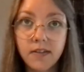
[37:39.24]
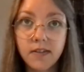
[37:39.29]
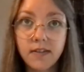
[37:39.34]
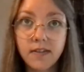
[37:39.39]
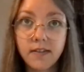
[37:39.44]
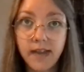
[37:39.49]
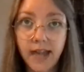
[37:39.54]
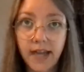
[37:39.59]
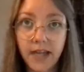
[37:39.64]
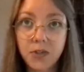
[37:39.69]

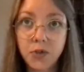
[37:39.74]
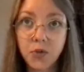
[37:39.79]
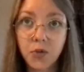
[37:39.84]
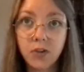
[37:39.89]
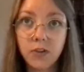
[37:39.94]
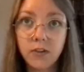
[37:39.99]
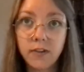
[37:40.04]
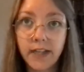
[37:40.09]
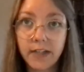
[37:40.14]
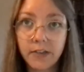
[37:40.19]

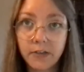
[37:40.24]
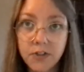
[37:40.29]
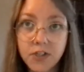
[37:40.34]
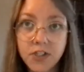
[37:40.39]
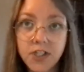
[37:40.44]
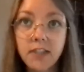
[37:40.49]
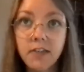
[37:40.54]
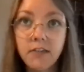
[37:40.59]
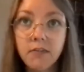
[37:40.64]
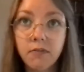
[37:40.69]
natural
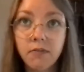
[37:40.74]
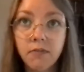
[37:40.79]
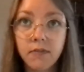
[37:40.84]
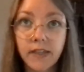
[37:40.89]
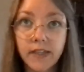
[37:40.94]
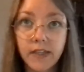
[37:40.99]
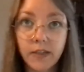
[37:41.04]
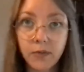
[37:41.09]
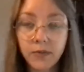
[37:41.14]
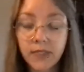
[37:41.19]
energy of
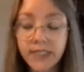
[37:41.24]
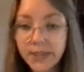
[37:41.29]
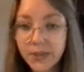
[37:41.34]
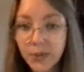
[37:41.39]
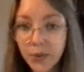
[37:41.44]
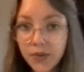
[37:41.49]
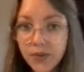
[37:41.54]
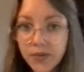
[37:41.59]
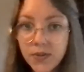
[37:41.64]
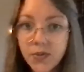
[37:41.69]
like
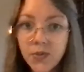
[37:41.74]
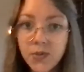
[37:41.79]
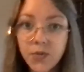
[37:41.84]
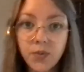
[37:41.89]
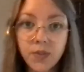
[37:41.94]
resource